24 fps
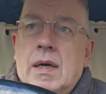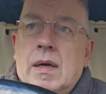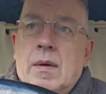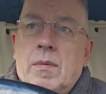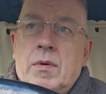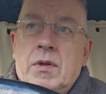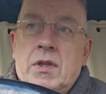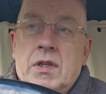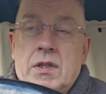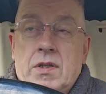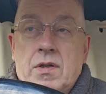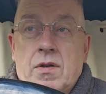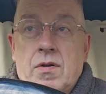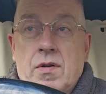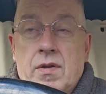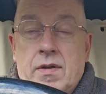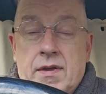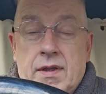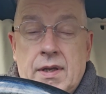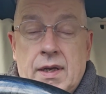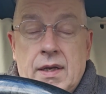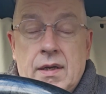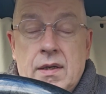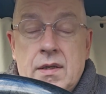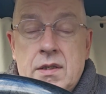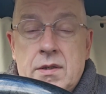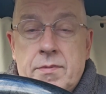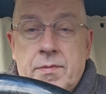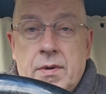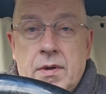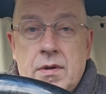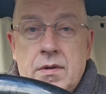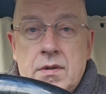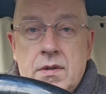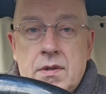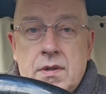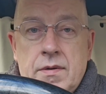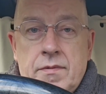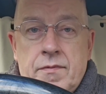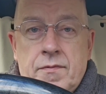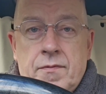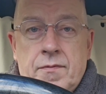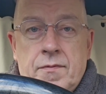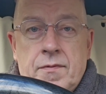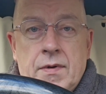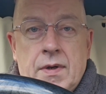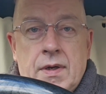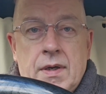which is a good thing, I suppose,
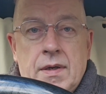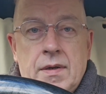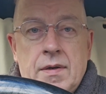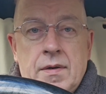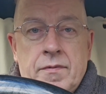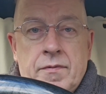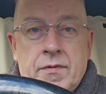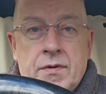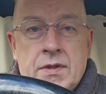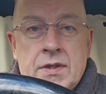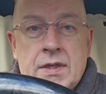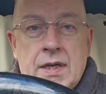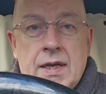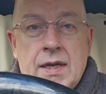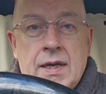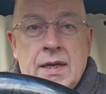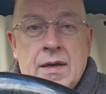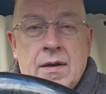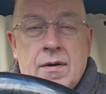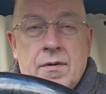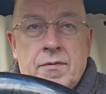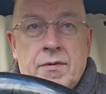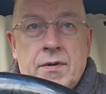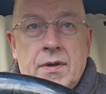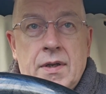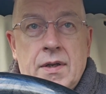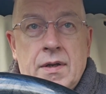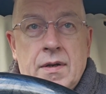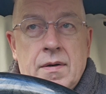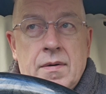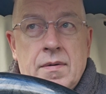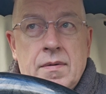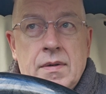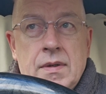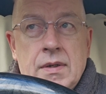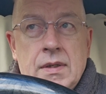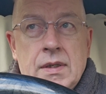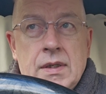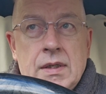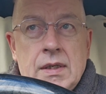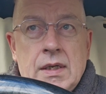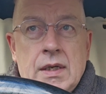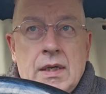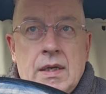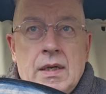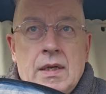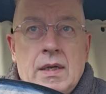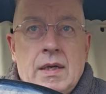if we're staying healthy, you
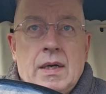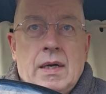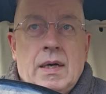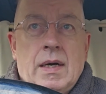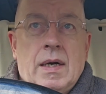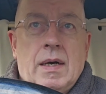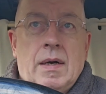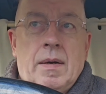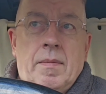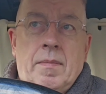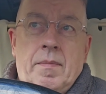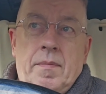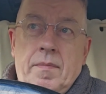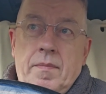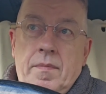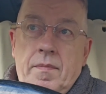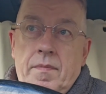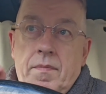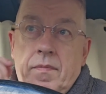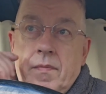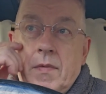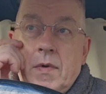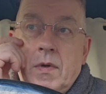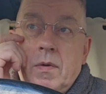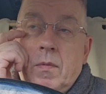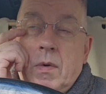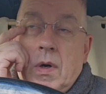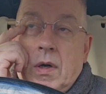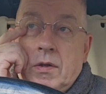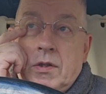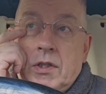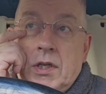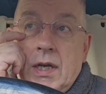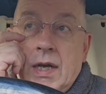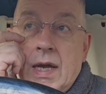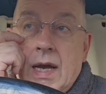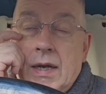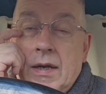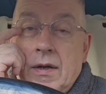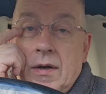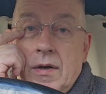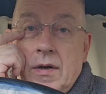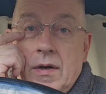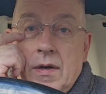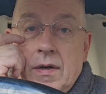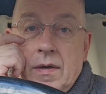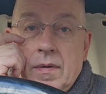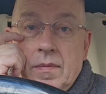know. Well, she had
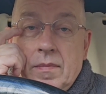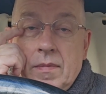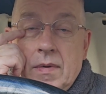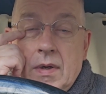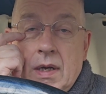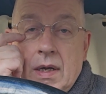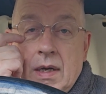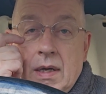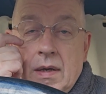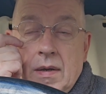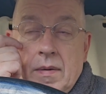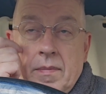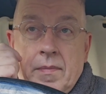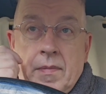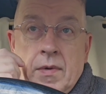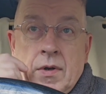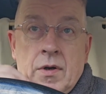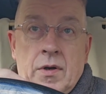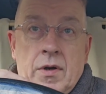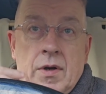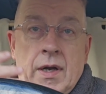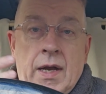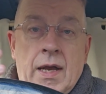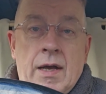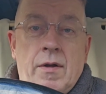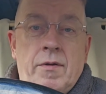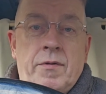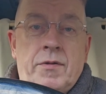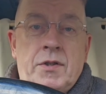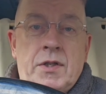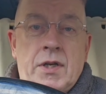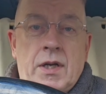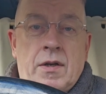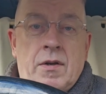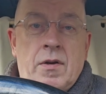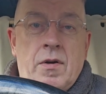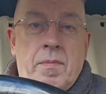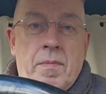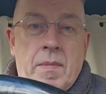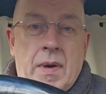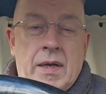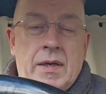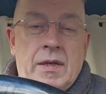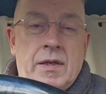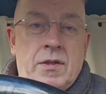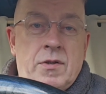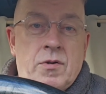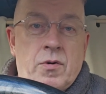her health check, her
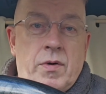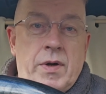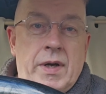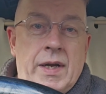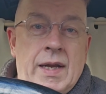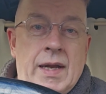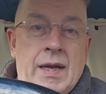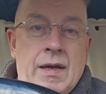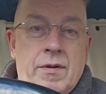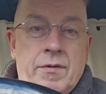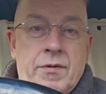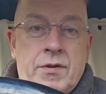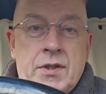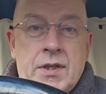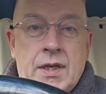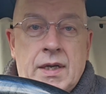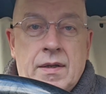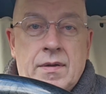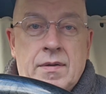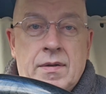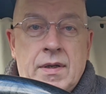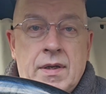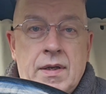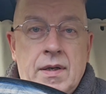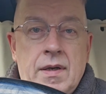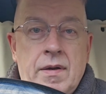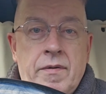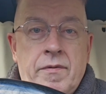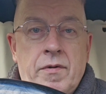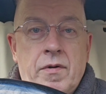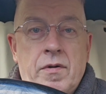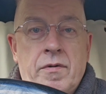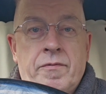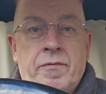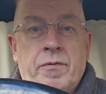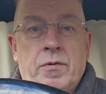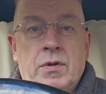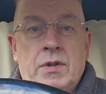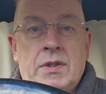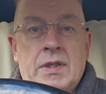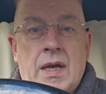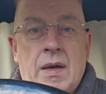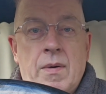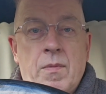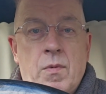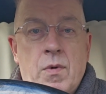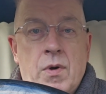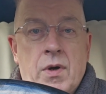mandatory health check, that if you're a
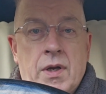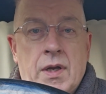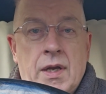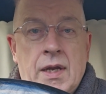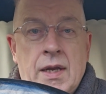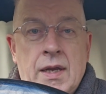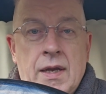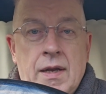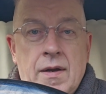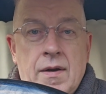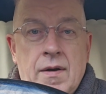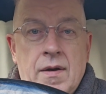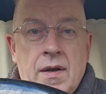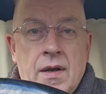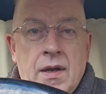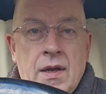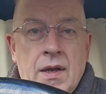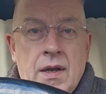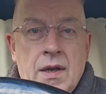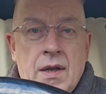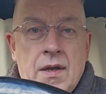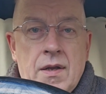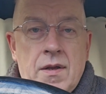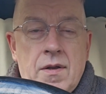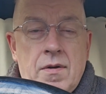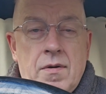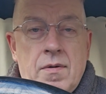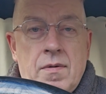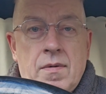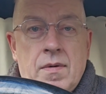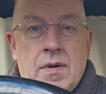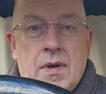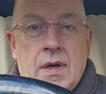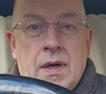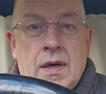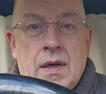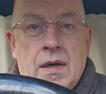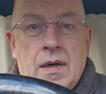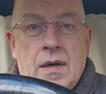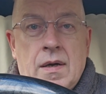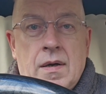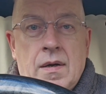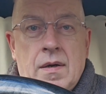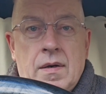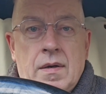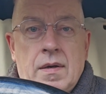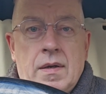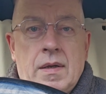full-time worker here, you
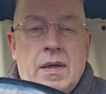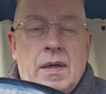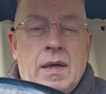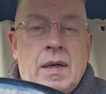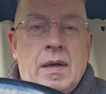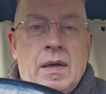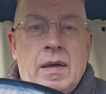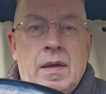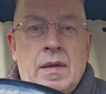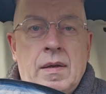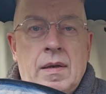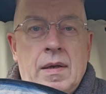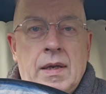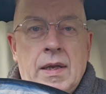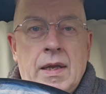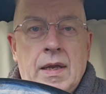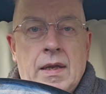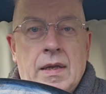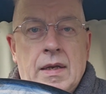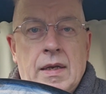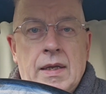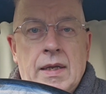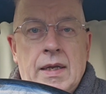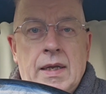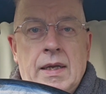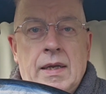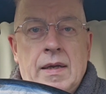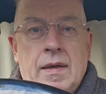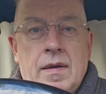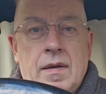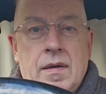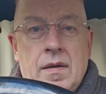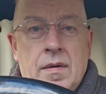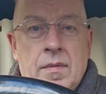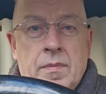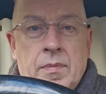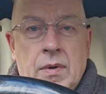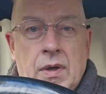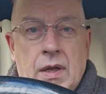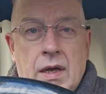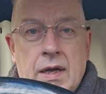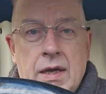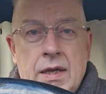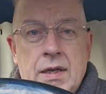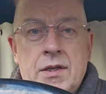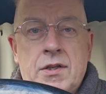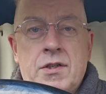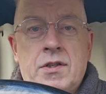are legally
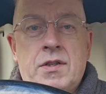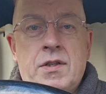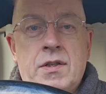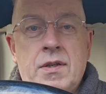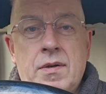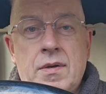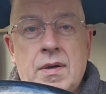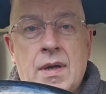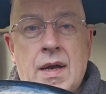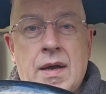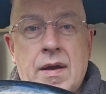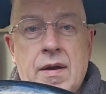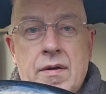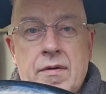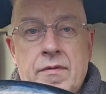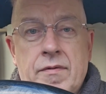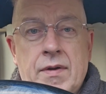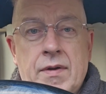obliged to have